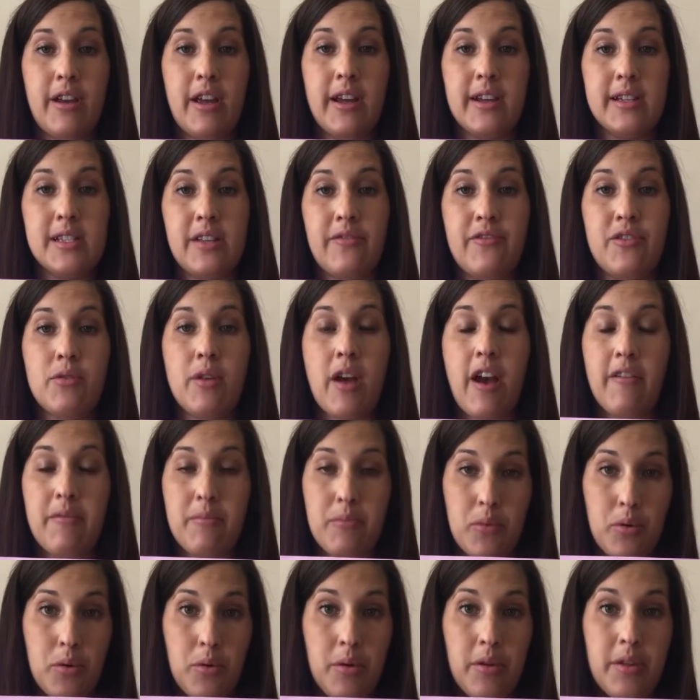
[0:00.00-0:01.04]
Because if you have
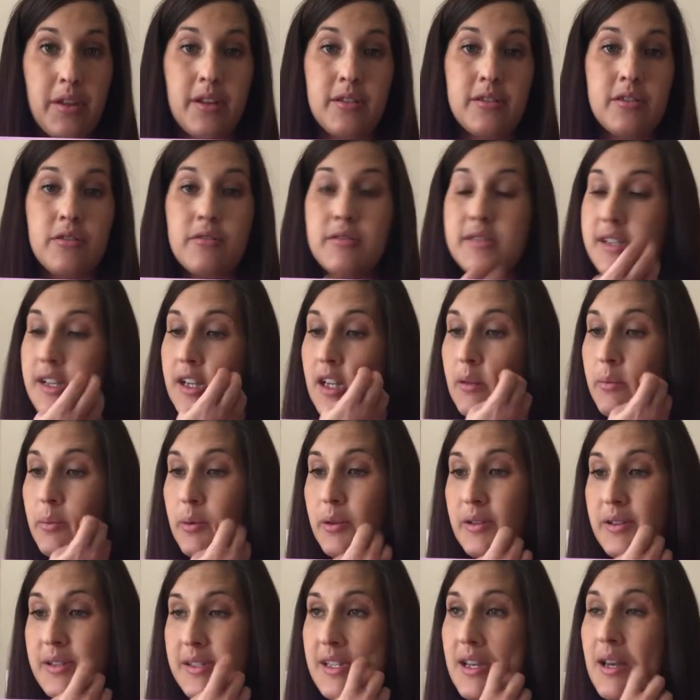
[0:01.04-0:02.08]
more than 2
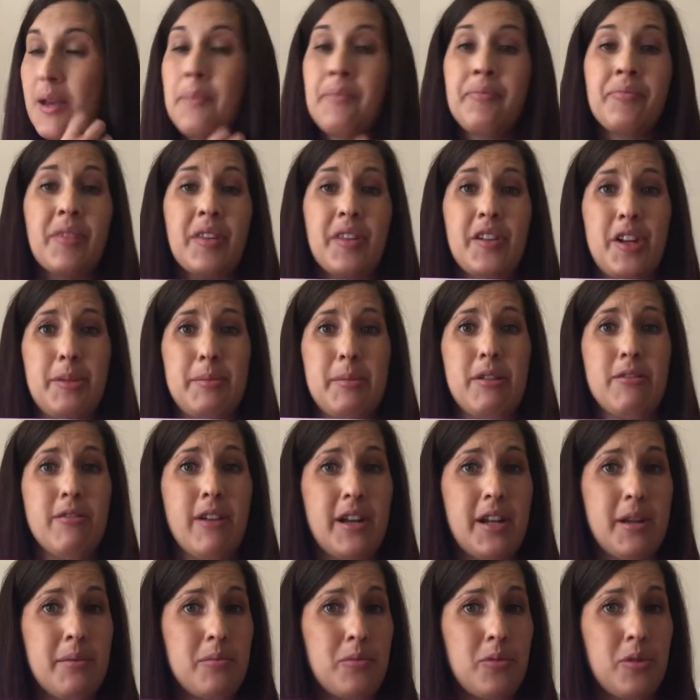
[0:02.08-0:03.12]
syllables, then you're going to be
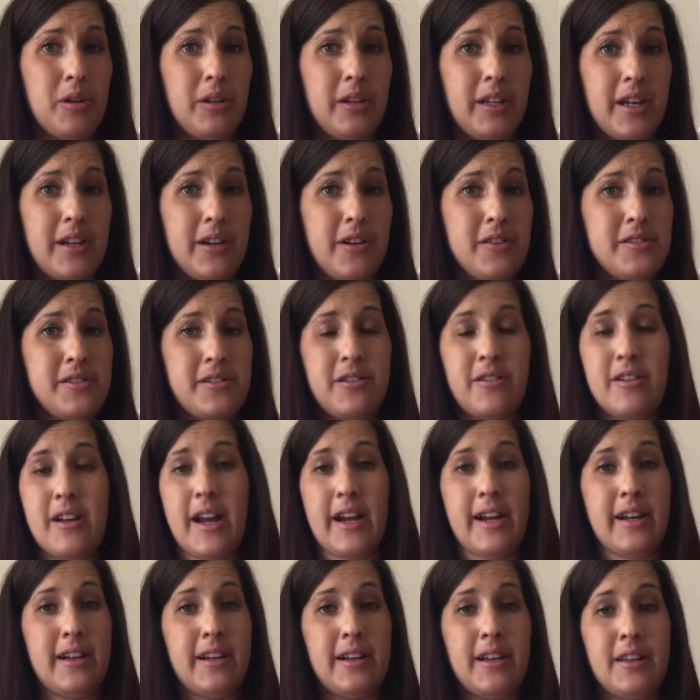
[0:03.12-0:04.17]
writing more letters and you're
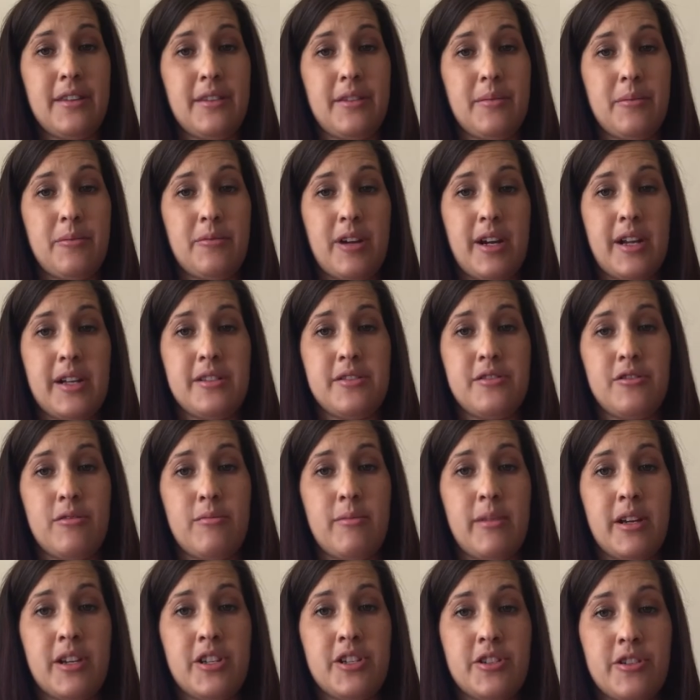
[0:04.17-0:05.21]
not going to get them right. So
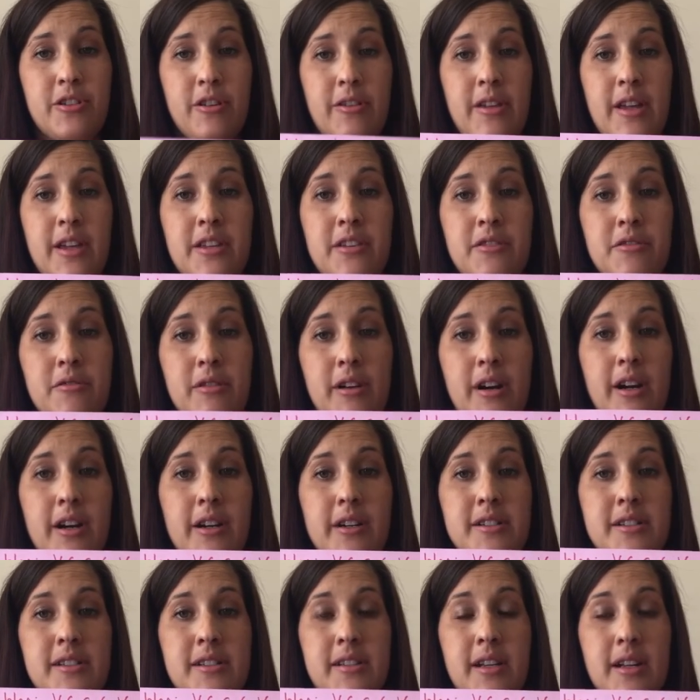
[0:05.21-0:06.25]
make sure that you
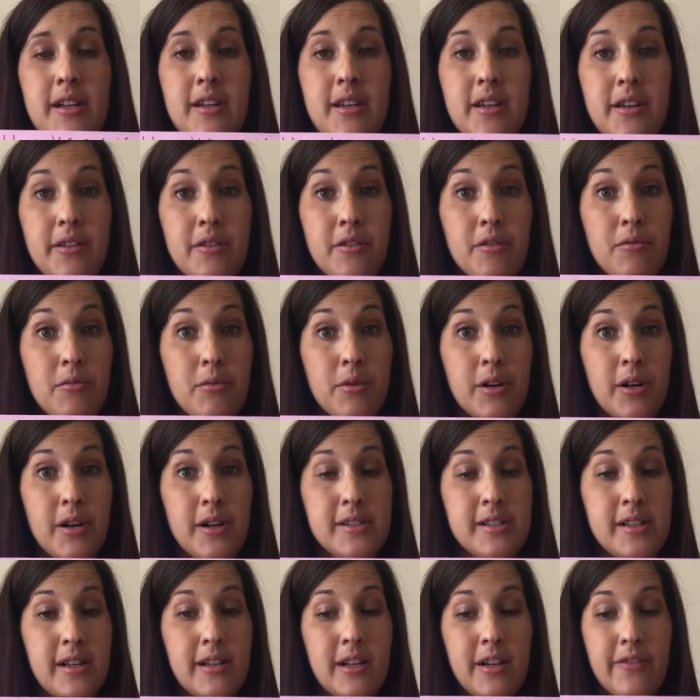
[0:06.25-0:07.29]
are studying your
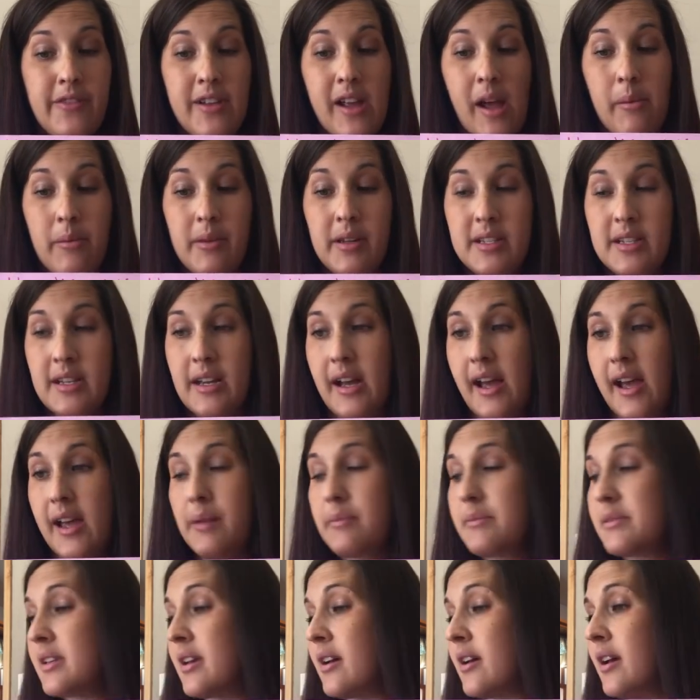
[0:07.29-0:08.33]
words on your family
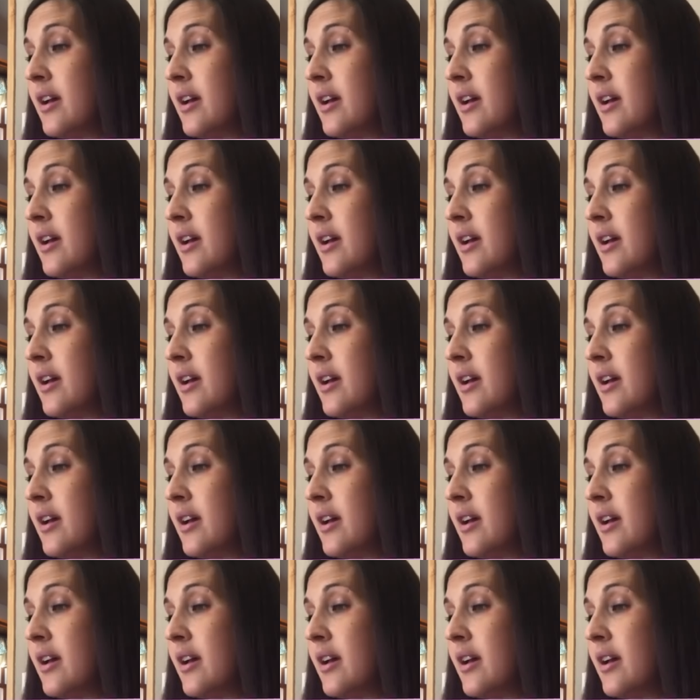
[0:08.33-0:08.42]
times.